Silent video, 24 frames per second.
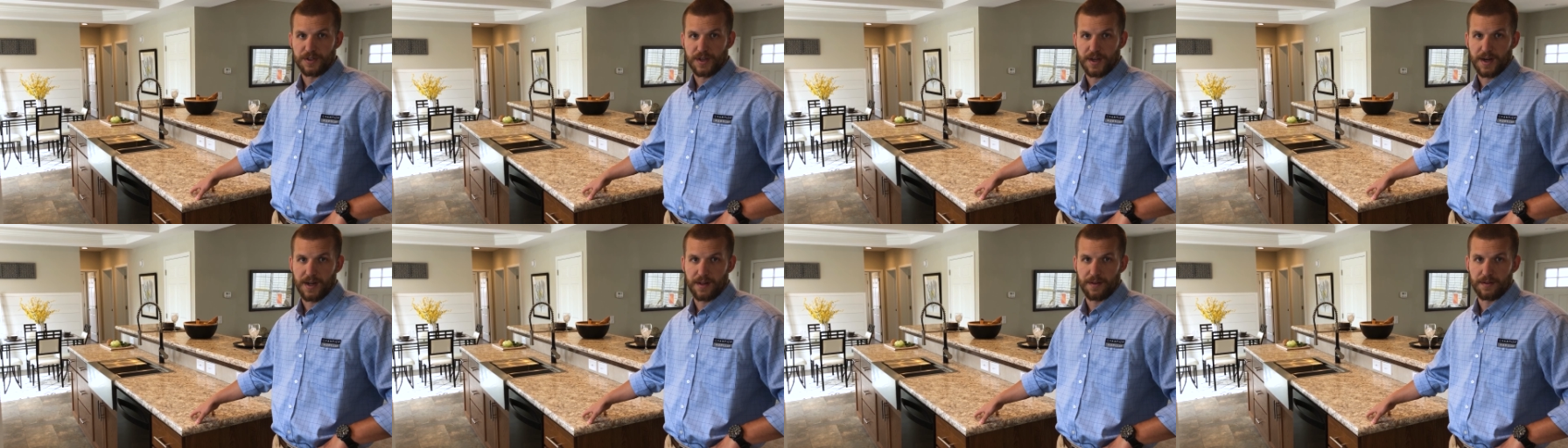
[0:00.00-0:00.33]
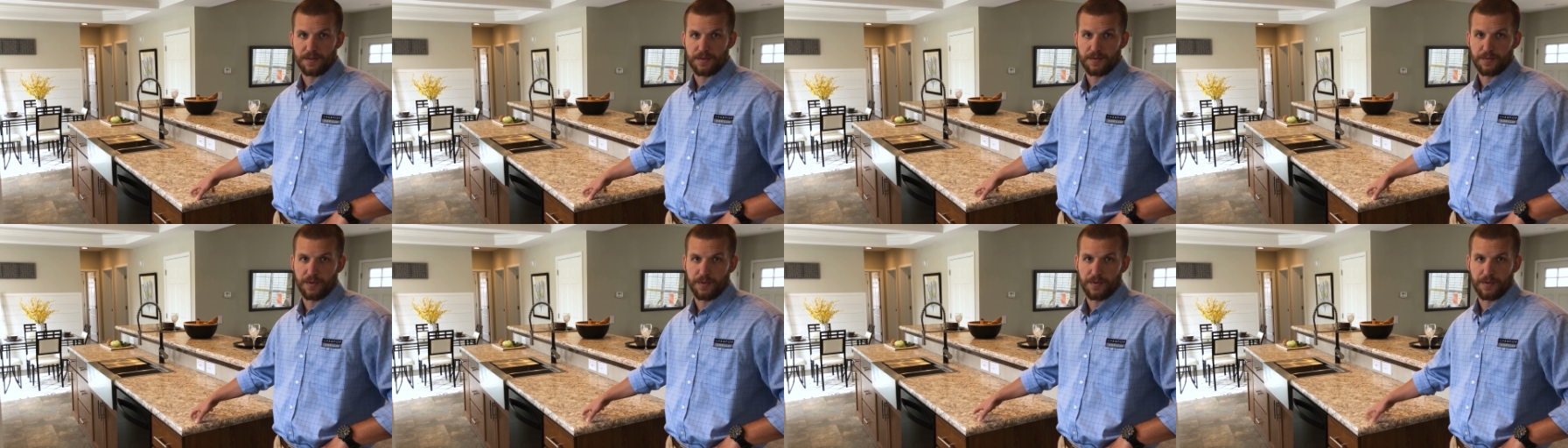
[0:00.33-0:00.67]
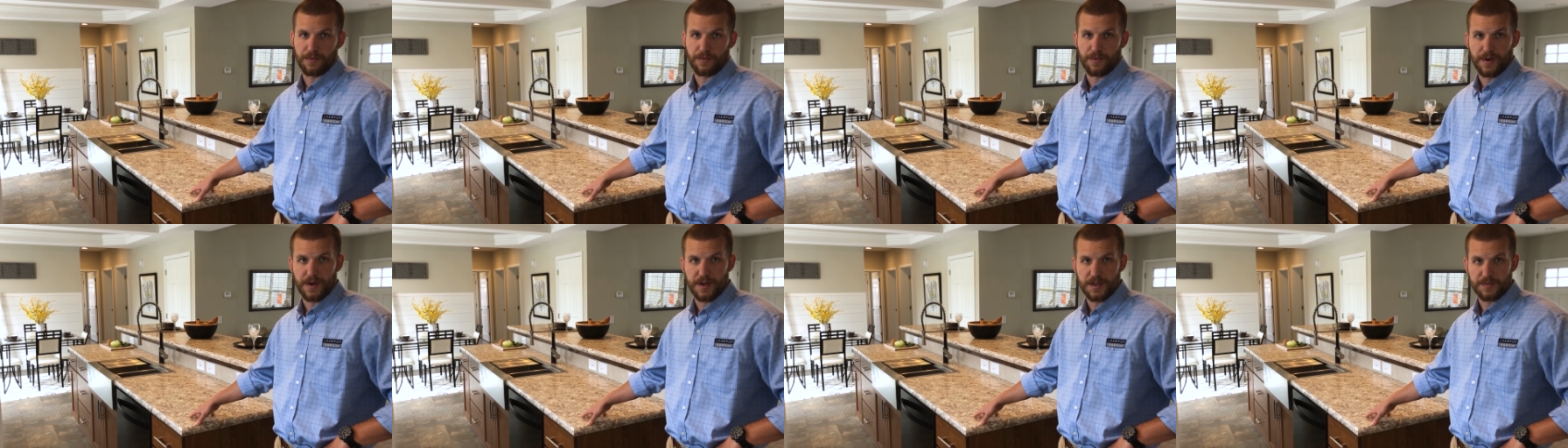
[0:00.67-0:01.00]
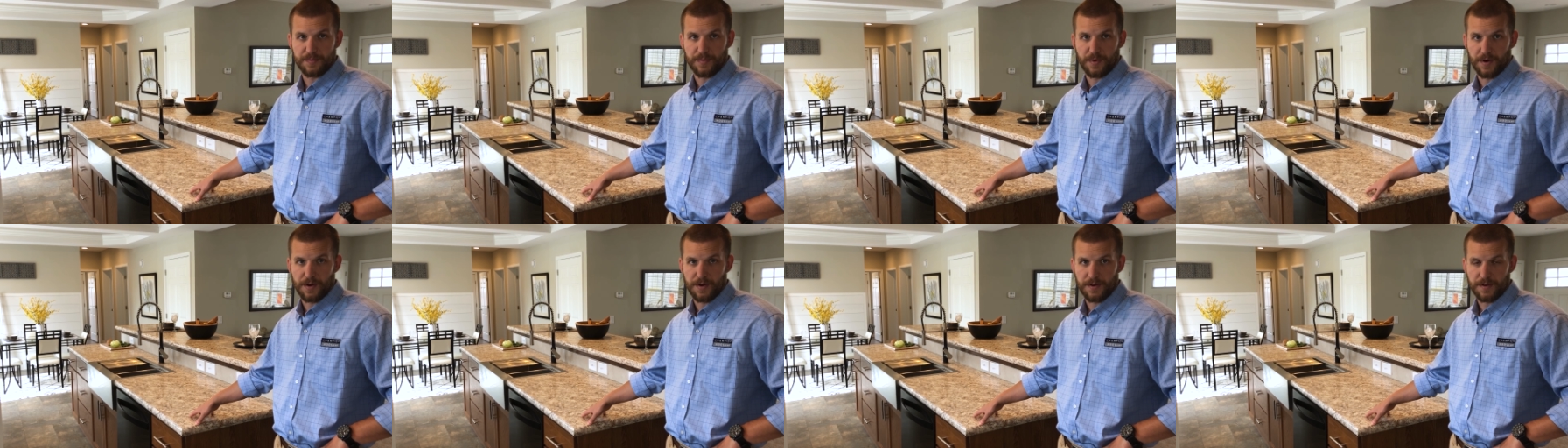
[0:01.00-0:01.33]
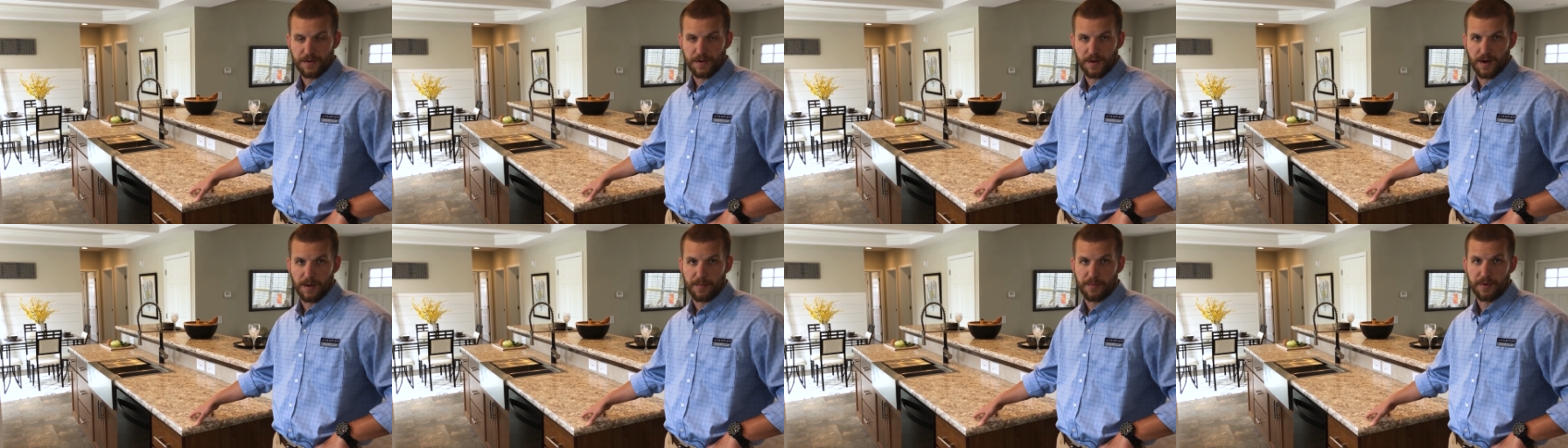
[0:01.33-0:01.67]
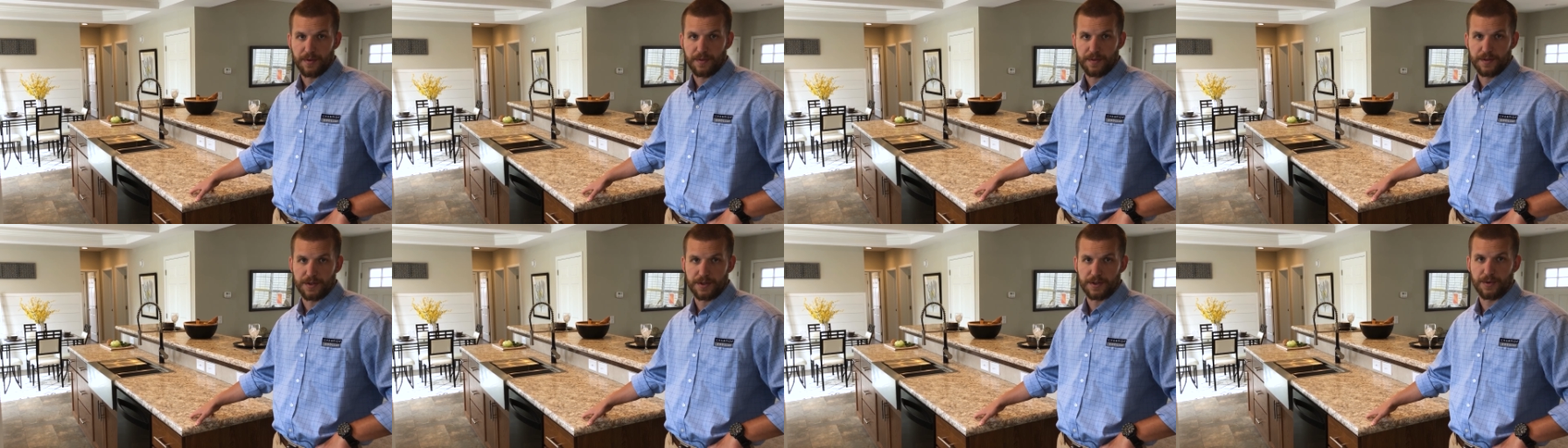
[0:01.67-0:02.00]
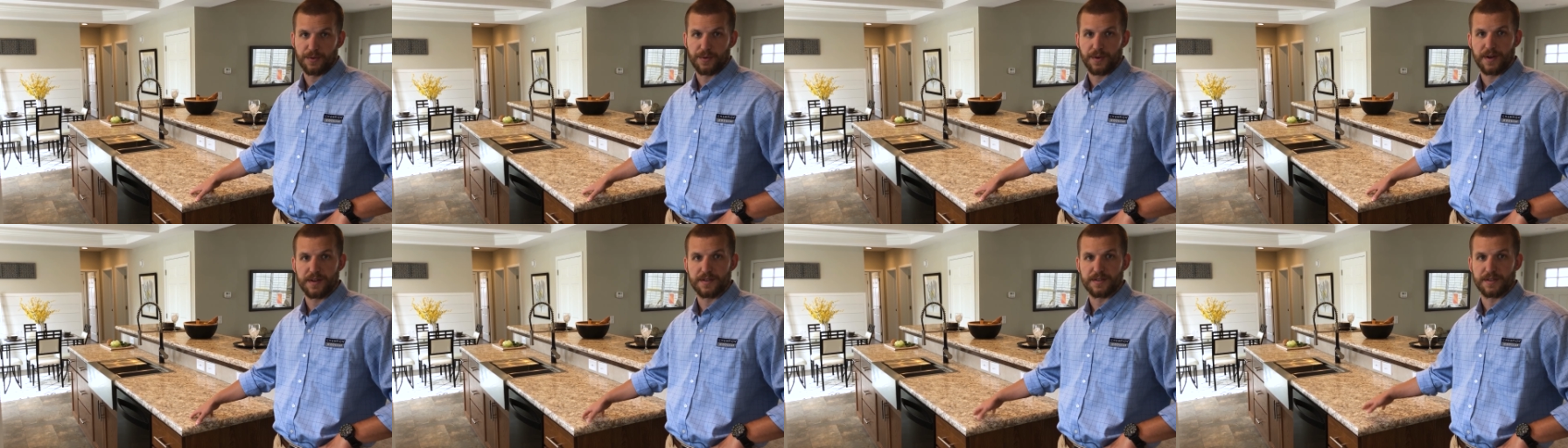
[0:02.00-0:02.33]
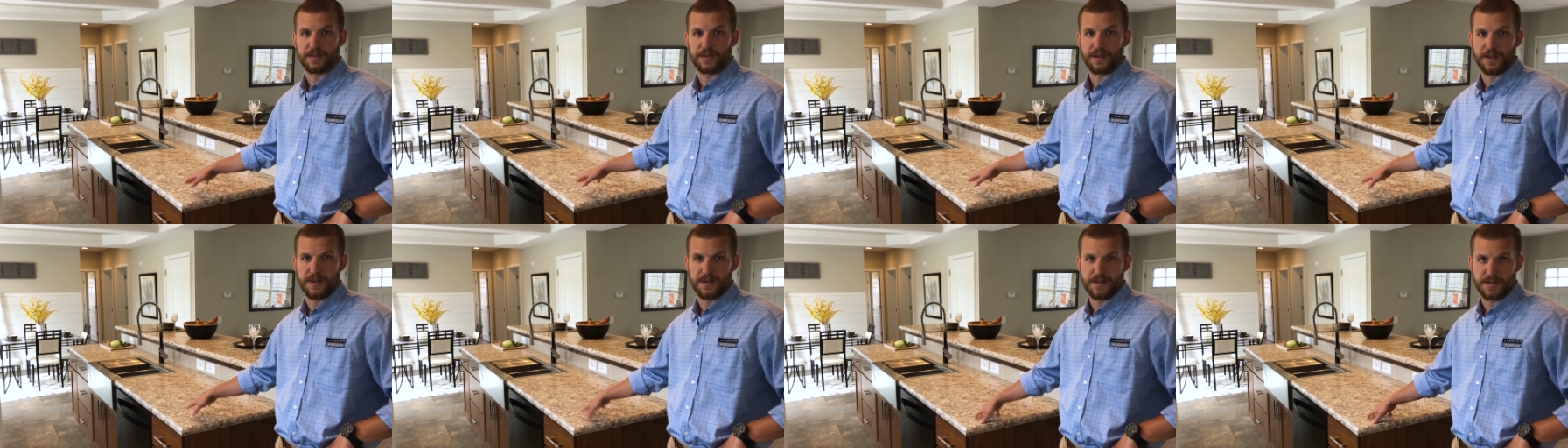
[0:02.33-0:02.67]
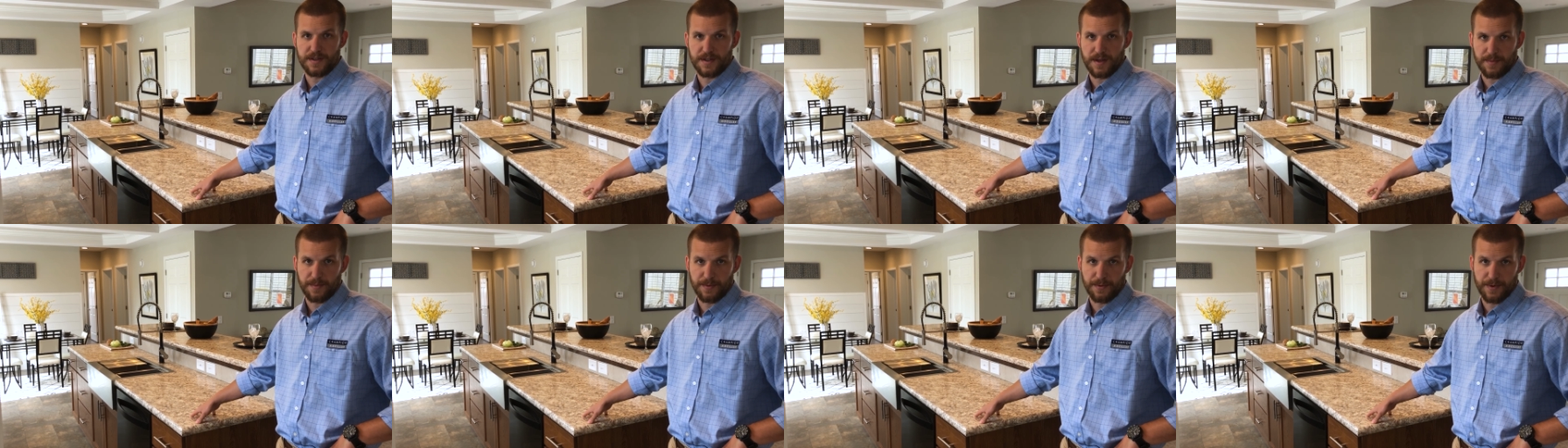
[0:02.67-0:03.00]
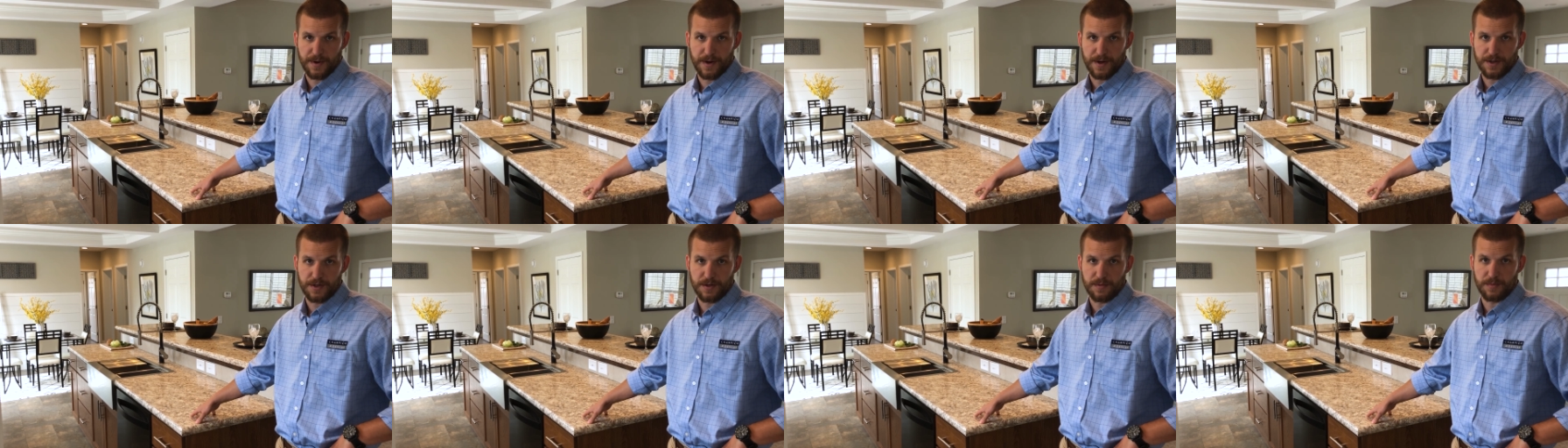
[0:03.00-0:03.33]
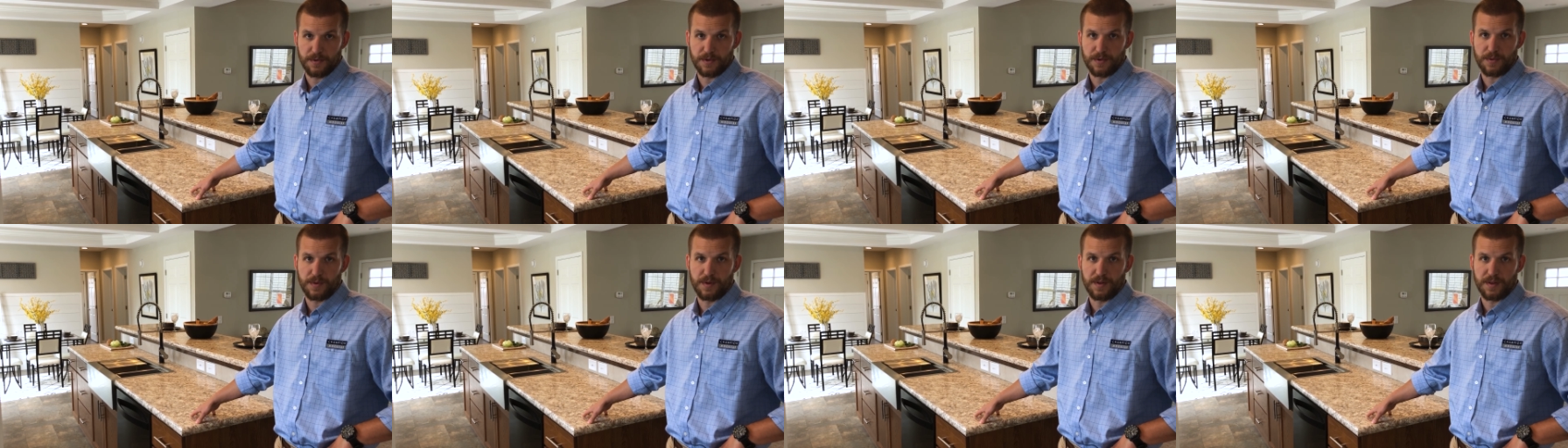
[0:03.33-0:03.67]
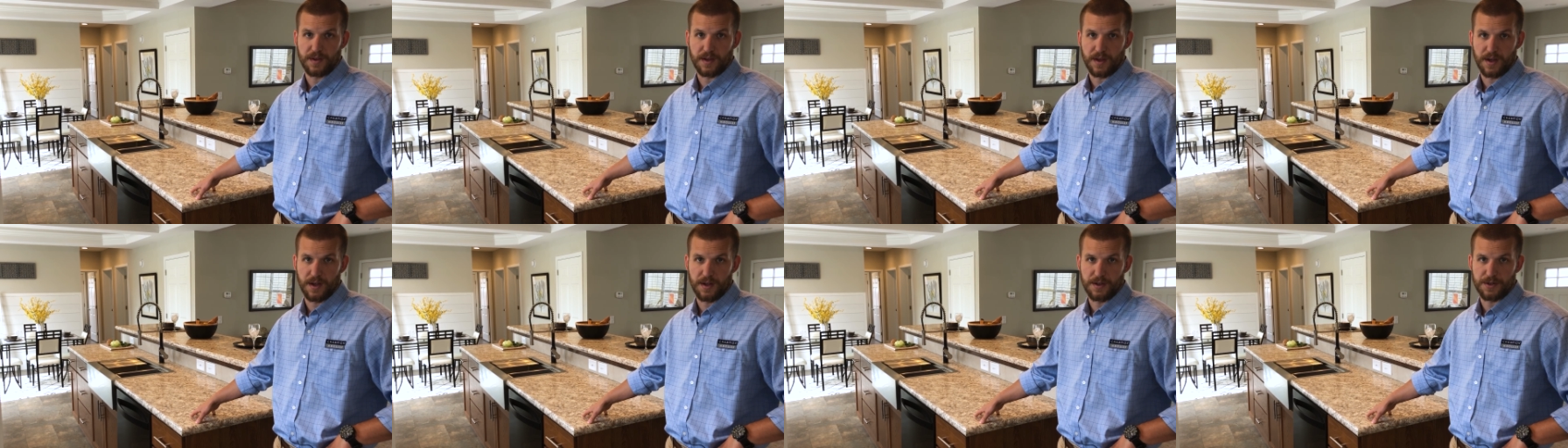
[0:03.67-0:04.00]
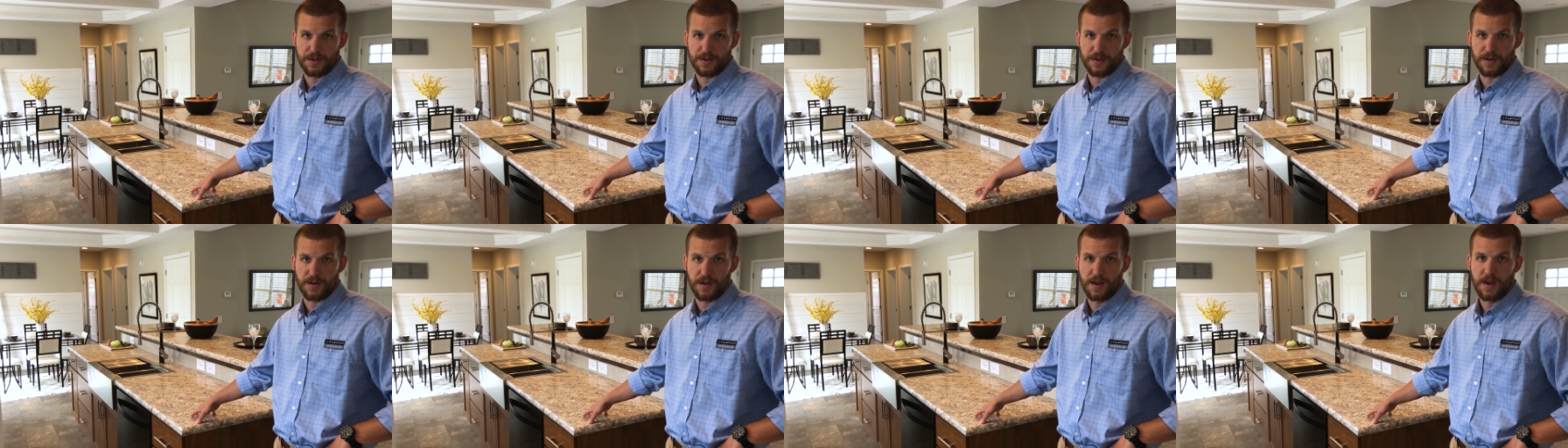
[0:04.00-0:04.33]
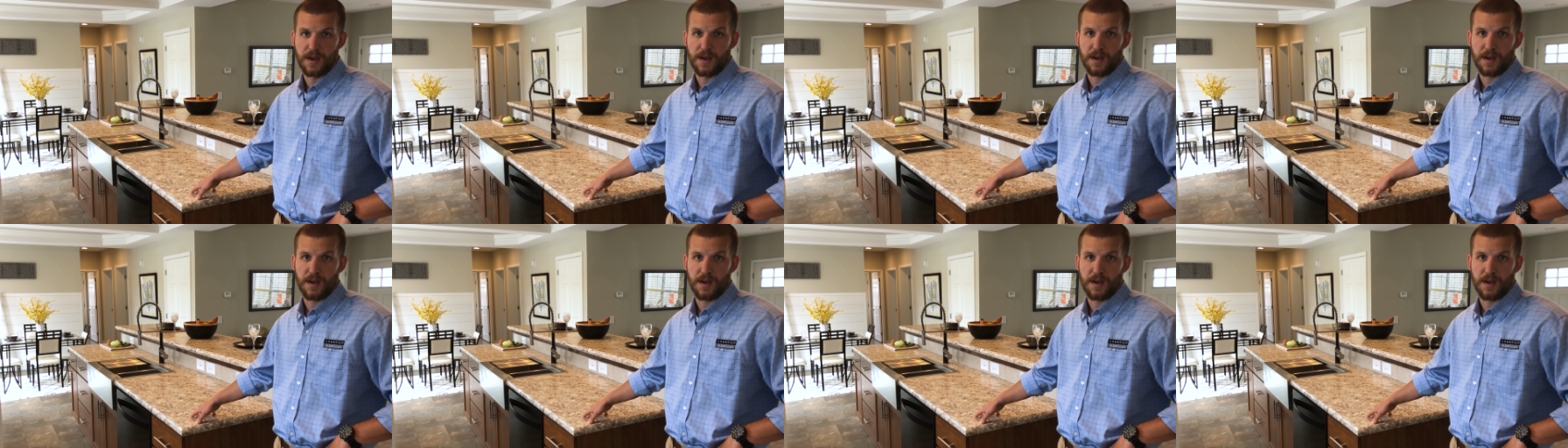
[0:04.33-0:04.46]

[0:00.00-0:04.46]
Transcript: island with a raised bar top. This creates a nice separation between the kitchen